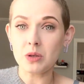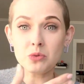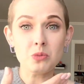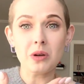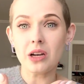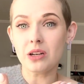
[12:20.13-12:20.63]

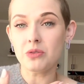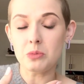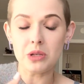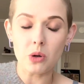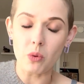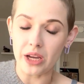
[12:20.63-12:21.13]
might not even
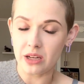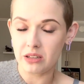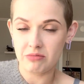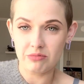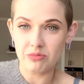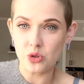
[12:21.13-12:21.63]
be awake
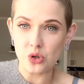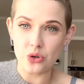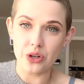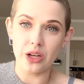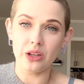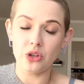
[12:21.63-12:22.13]

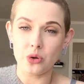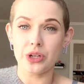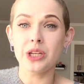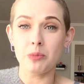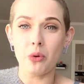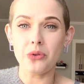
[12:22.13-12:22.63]
during your
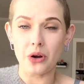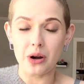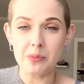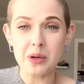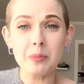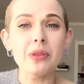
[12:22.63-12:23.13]

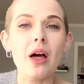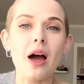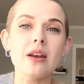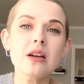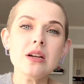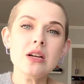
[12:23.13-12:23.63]
chemotherapy, but
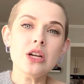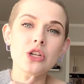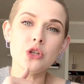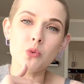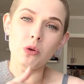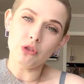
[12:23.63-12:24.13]
that
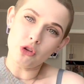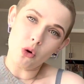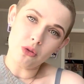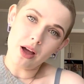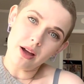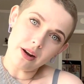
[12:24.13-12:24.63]
you will know
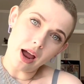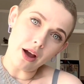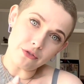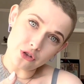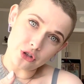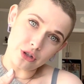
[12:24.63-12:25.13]
that
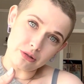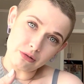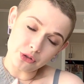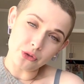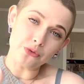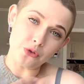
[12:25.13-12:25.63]
after
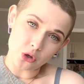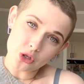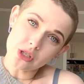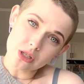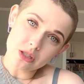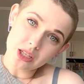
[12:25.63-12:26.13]
your
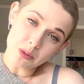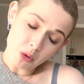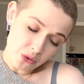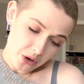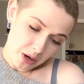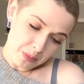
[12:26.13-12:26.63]
first
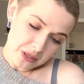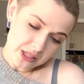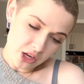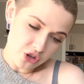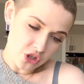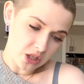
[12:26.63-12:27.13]
chemotherapy
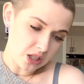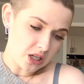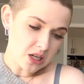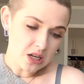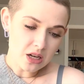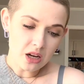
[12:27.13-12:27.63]
session,
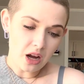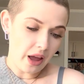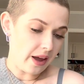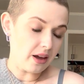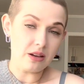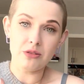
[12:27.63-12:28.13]

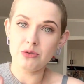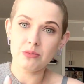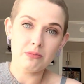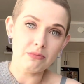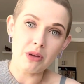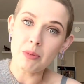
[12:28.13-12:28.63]
and
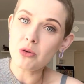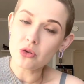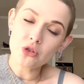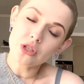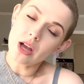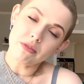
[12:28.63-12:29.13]
maybe you'll
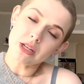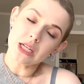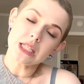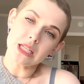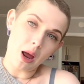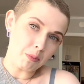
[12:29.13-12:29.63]
just have a
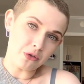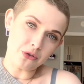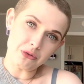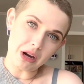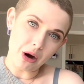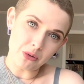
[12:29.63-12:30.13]
nice nap for
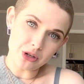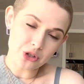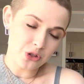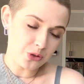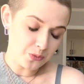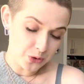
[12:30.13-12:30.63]
3
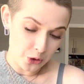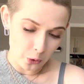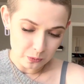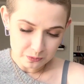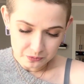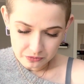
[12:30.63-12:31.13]
hours.
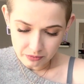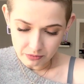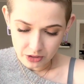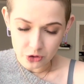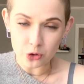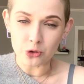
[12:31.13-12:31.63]
So
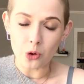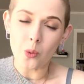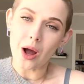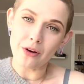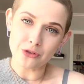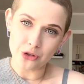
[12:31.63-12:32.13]
you'll know
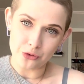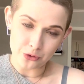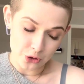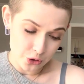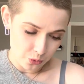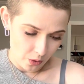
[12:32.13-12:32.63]
after the
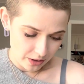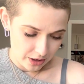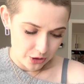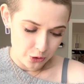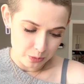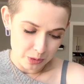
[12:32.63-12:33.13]
first one,
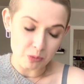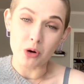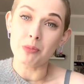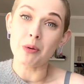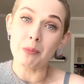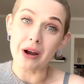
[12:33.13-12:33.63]
and you'll be more
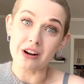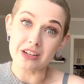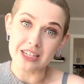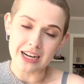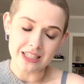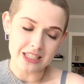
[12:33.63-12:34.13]
prepared
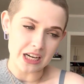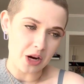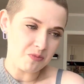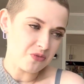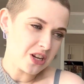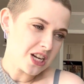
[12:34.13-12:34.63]
next time.